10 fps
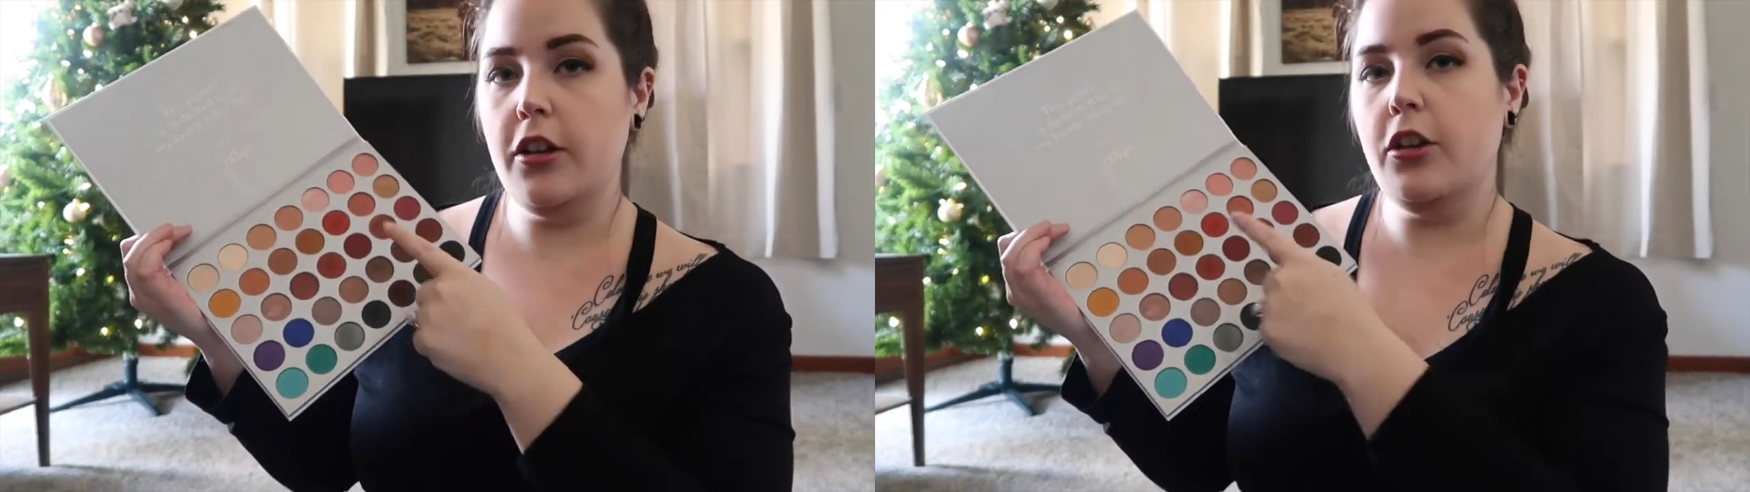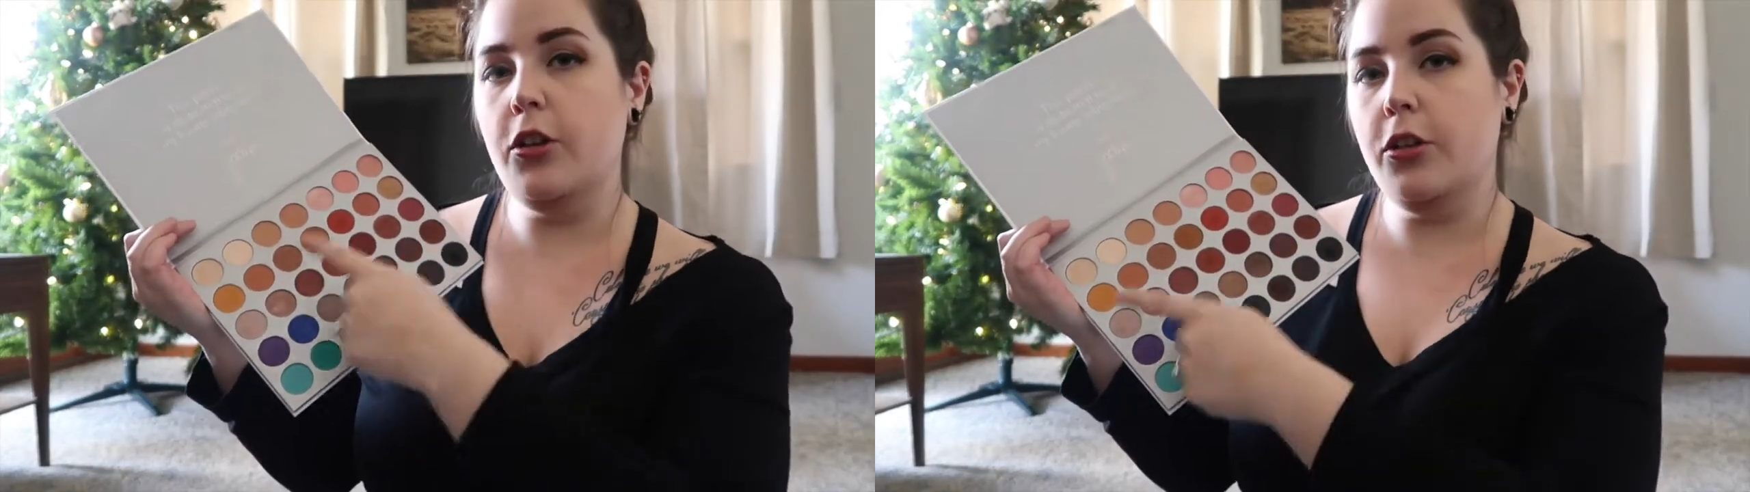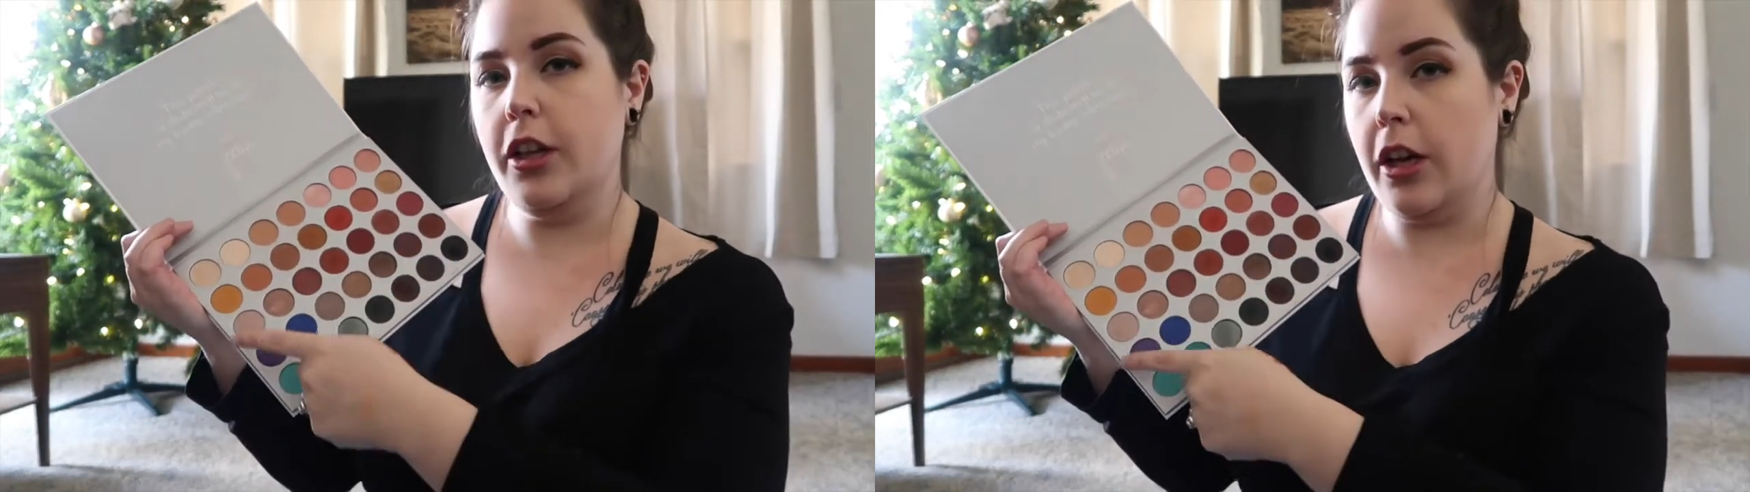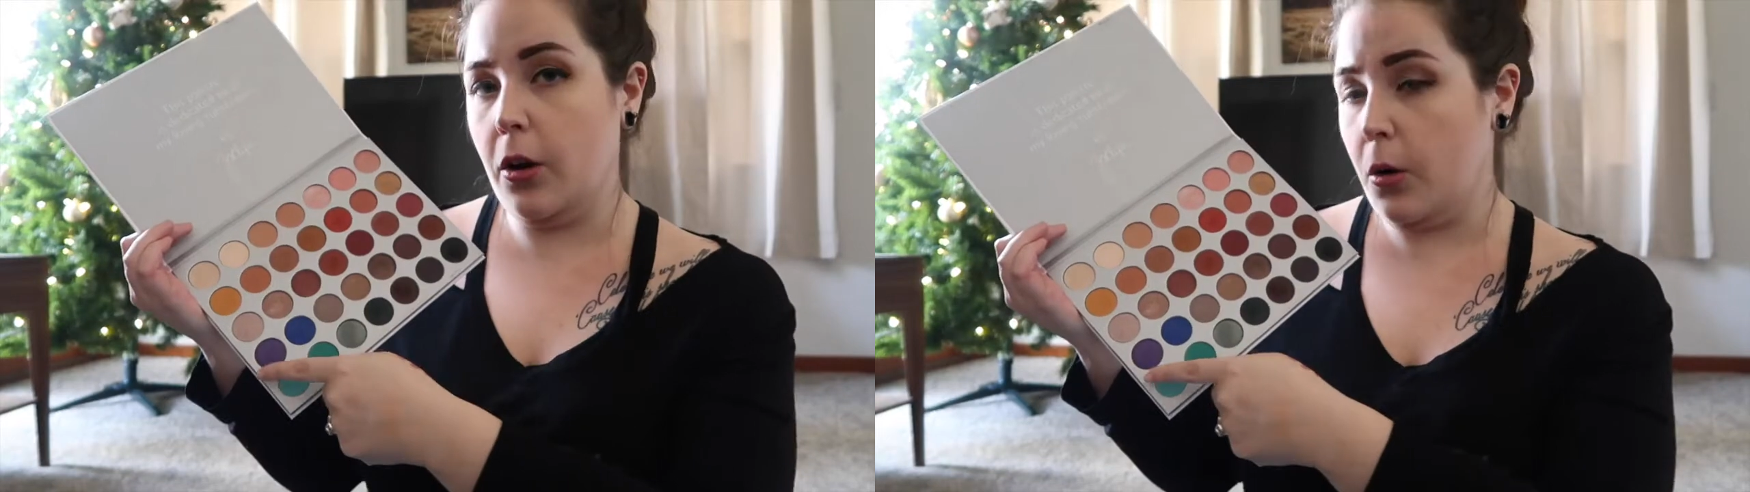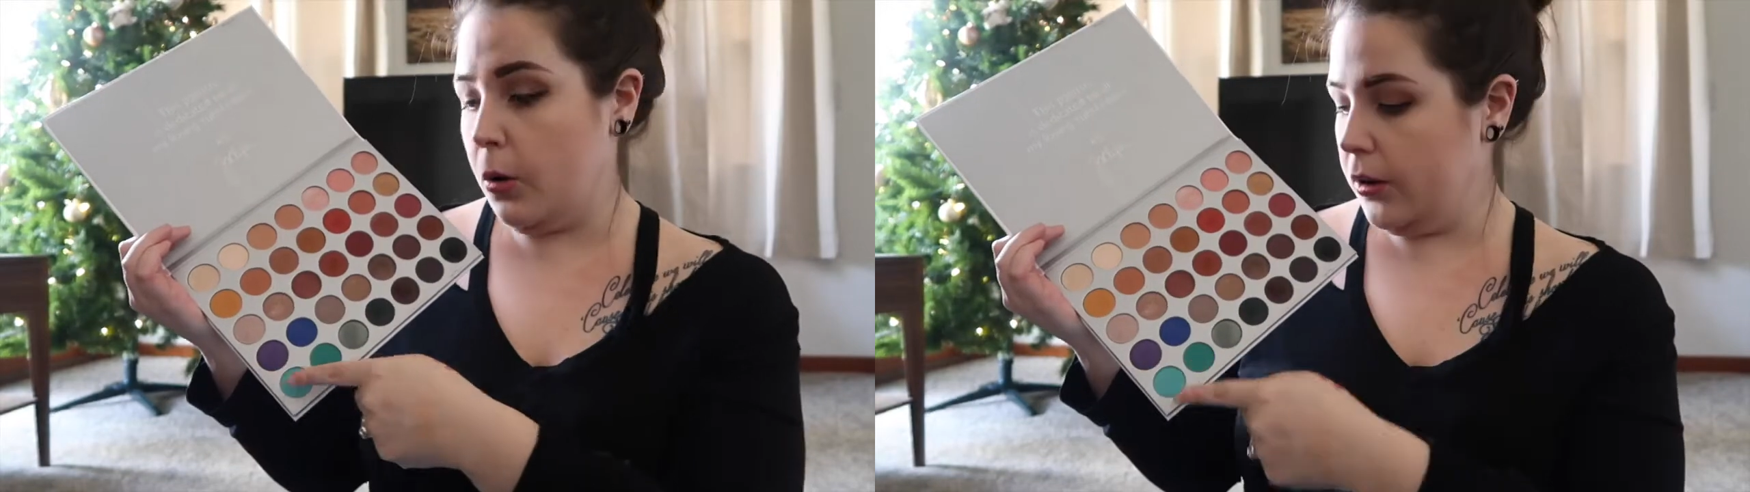using
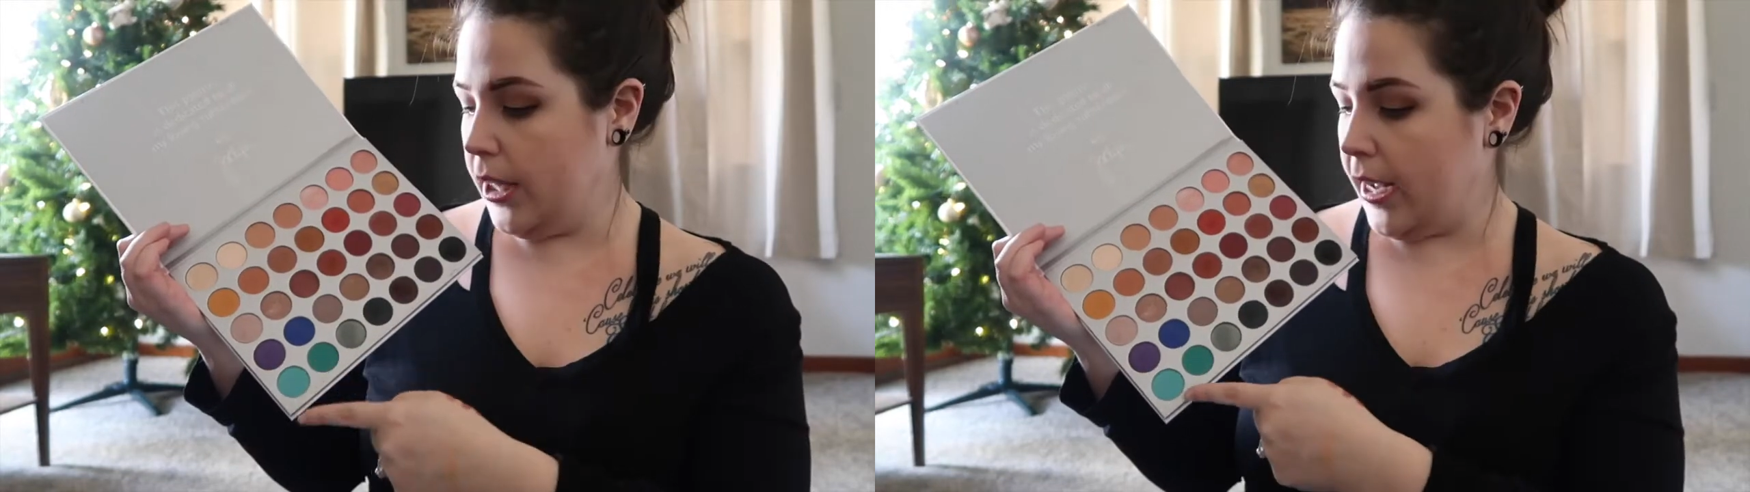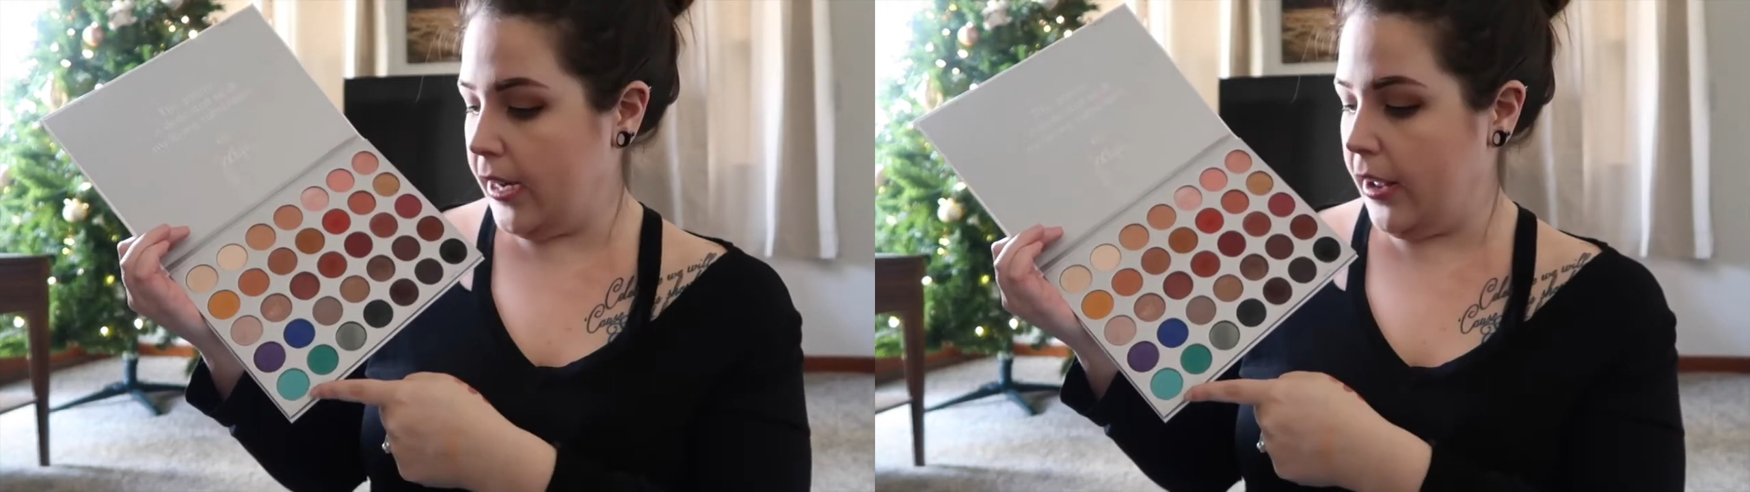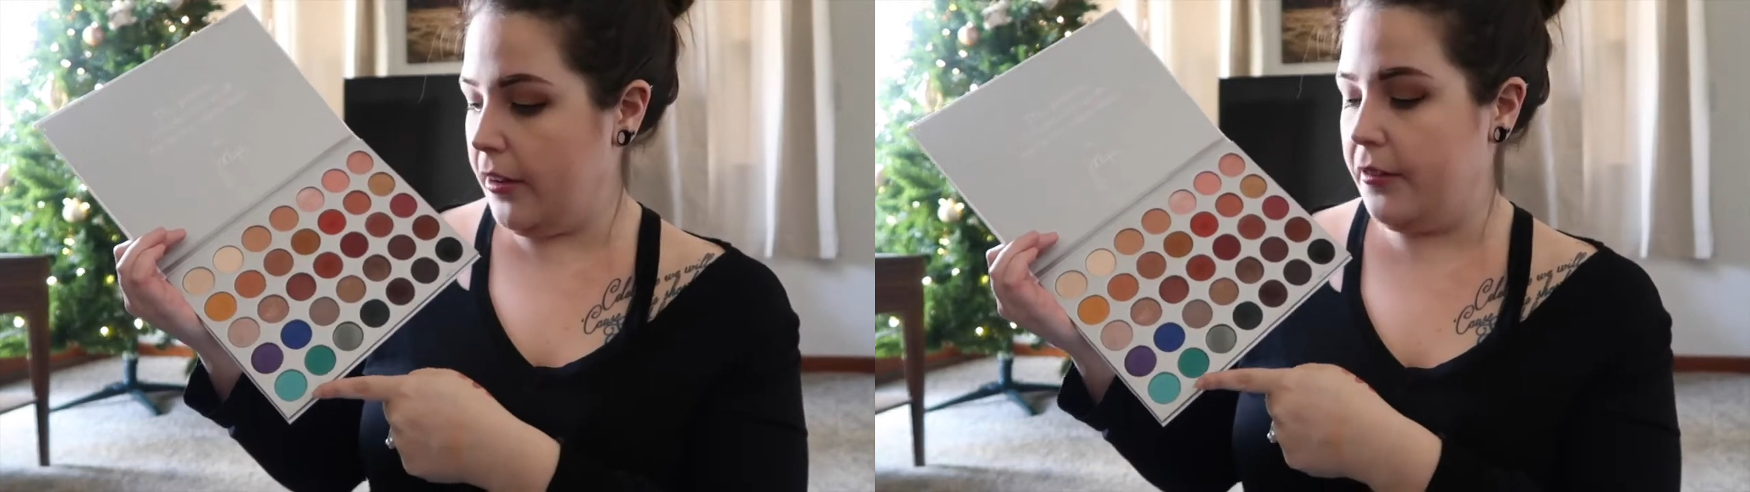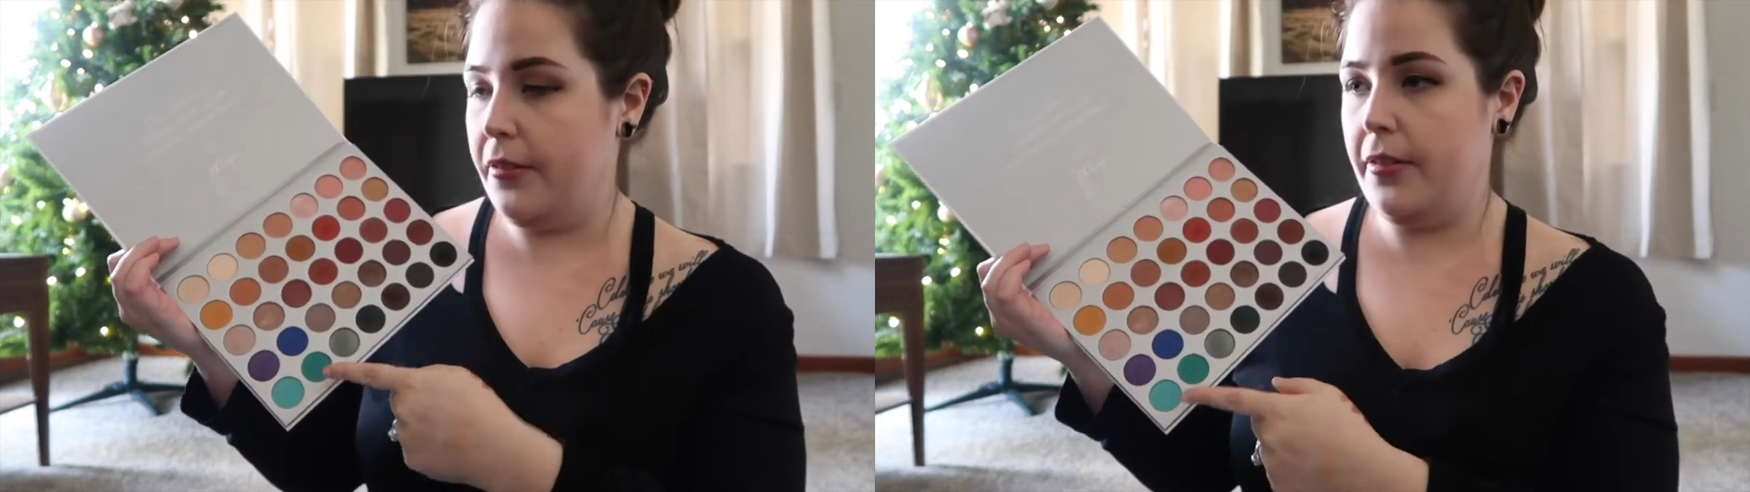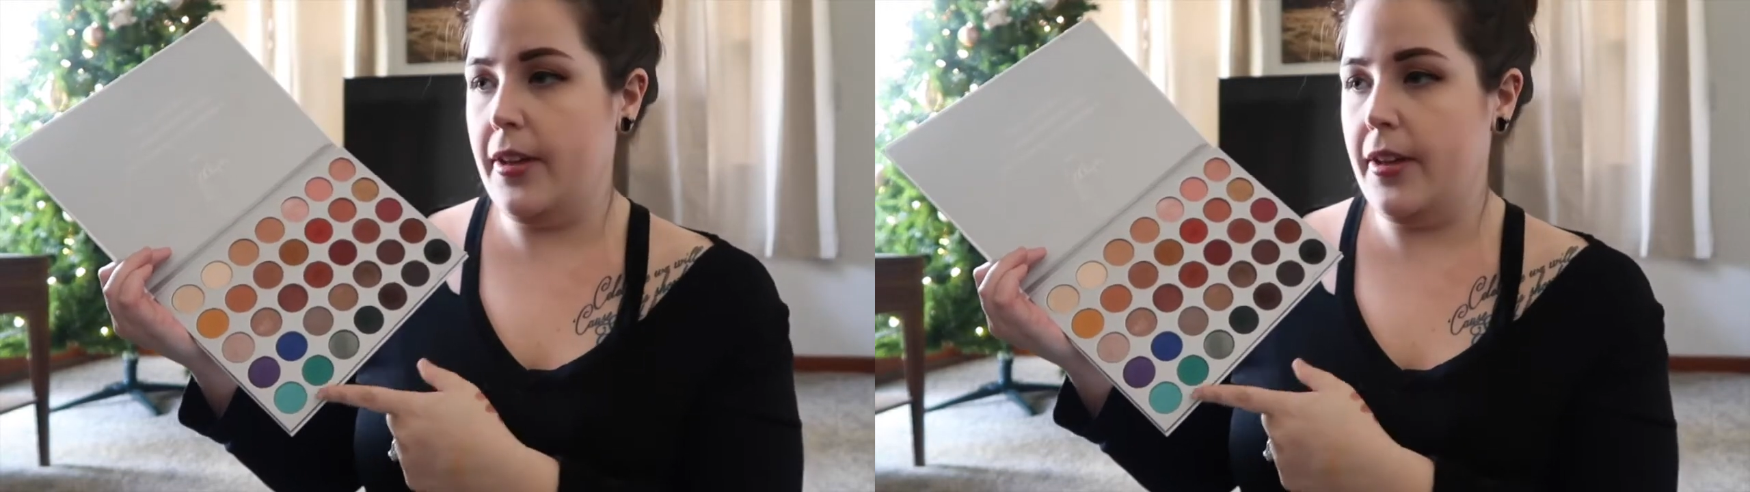a whole lot of